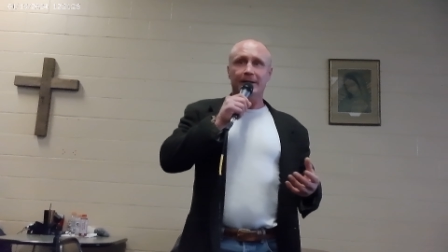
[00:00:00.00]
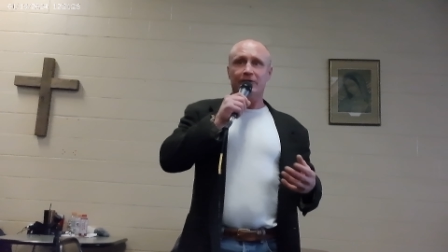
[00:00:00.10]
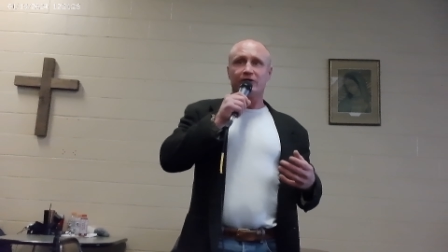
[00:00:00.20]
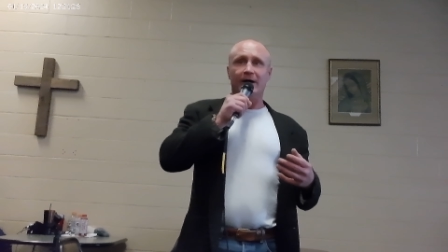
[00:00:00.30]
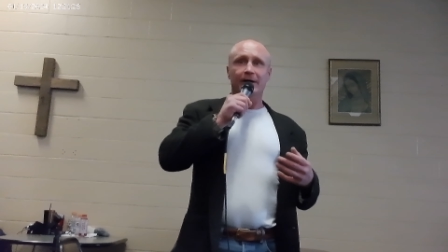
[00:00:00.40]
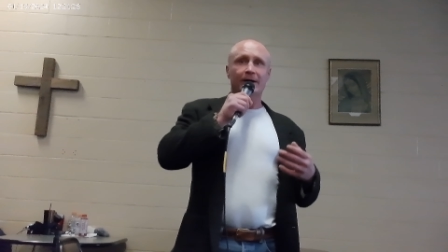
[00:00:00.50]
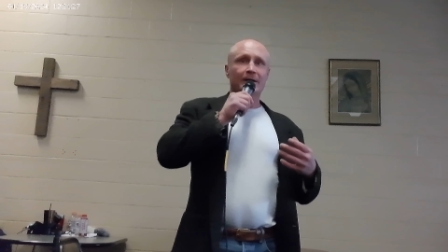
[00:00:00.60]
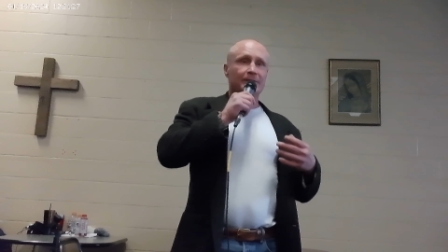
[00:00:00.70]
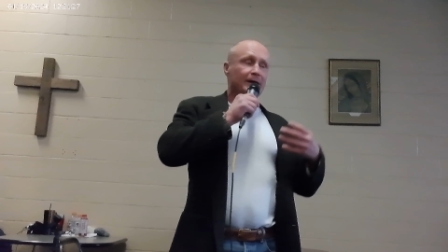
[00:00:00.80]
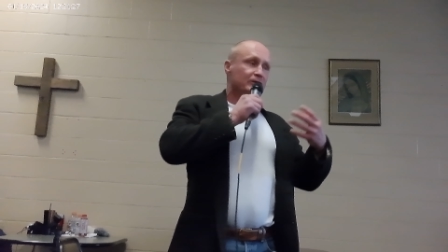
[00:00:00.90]
and said
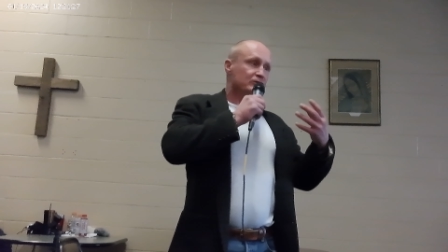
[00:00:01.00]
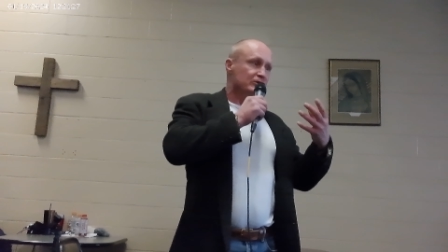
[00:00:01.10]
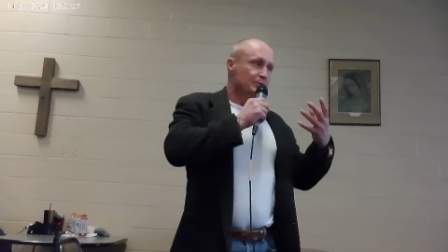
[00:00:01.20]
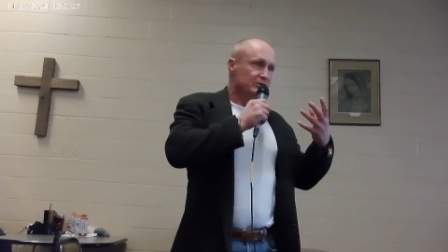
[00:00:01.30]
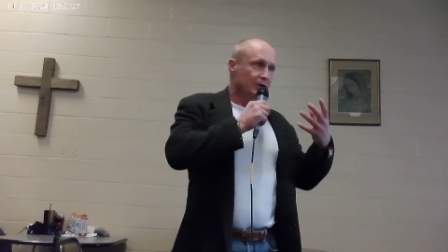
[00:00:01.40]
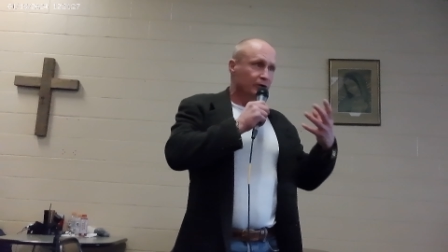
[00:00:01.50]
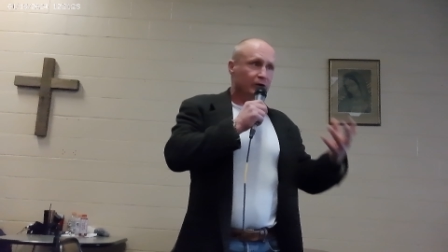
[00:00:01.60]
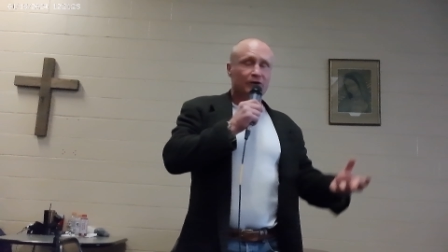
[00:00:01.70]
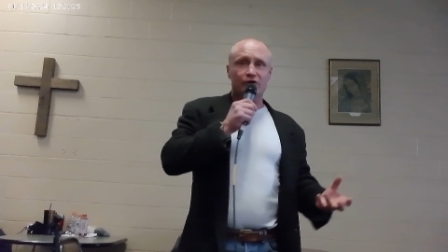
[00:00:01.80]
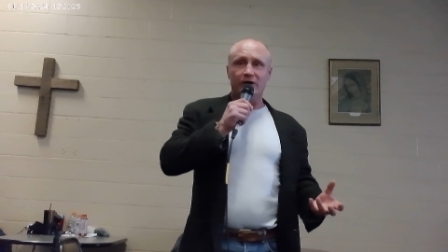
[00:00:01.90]
that she was going to
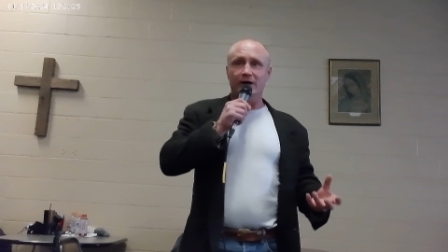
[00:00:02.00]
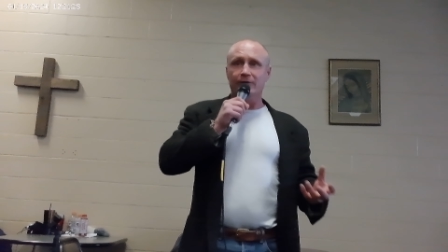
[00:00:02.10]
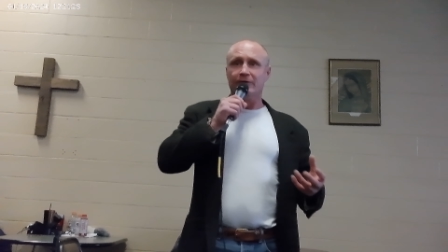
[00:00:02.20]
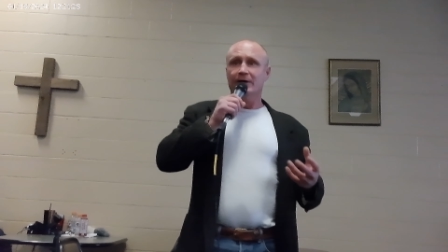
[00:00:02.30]
conceive